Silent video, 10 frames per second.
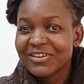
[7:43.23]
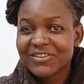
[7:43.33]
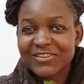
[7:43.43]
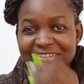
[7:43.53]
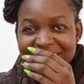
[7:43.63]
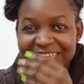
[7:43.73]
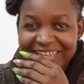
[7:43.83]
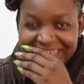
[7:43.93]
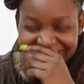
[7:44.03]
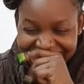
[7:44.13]
Cause
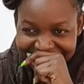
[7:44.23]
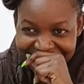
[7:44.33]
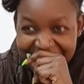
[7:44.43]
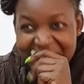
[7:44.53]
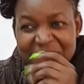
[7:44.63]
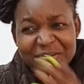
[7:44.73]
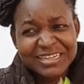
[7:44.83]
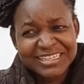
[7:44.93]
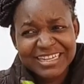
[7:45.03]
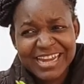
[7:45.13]
I'm
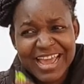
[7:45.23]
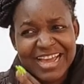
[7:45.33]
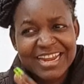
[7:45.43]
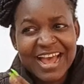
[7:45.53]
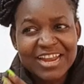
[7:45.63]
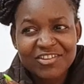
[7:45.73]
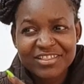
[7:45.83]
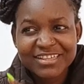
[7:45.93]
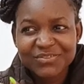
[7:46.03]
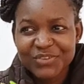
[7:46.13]
wondering like an ad on
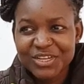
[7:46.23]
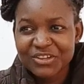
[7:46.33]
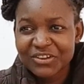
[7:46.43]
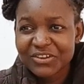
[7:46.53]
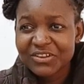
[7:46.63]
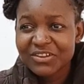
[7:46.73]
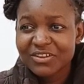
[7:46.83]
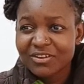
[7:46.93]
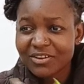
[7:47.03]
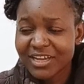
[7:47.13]
this video.
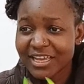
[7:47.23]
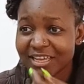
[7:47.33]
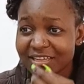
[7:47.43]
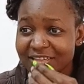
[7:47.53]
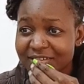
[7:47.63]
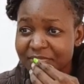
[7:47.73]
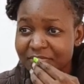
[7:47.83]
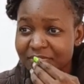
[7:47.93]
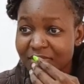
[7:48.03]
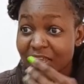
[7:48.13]
Okay.
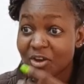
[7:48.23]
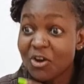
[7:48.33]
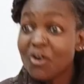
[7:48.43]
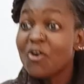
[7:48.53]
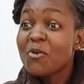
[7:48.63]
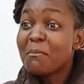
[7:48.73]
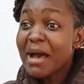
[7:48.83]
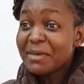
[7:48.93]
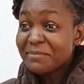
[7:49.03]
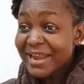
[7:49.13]
Oh,
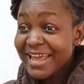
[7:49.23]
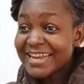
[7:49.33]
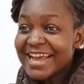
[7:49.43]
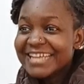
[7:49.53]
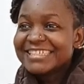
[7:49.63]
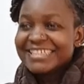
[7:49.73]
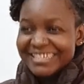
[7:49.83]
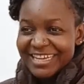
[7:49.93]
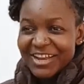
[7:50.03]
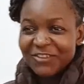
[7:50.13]
my bread!
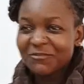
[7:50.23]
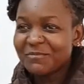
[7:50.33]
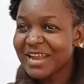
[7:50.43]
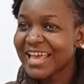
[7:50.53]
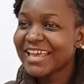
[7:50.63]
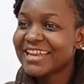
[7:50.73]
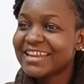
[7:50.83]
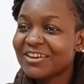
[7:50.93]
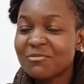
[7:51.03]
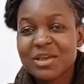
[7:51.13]
City Lock bread!
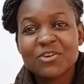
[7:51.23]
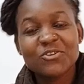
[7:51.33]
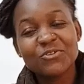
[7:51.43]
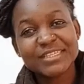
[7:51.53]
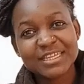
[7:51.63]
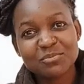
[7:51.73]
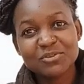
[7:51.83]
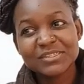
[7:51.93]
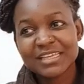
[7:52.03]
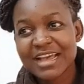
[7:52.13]
Oh my god, who's in
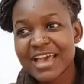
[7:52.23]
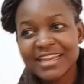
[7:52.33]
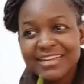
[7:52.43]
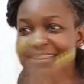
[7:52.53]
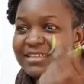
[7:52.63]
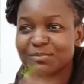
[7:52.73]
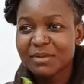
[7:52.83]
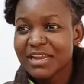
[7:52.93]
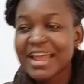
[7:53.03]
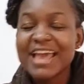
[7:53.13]
Busia? I need this
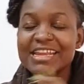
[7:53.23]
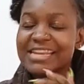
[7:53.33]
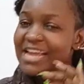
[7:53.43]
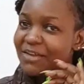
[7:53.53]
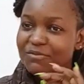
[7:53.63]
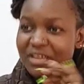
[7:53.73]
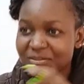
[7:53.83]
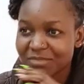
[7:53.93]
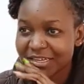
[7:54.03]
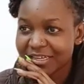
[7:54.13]
bread. I love that
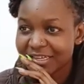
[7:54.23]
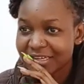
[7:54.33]
bread.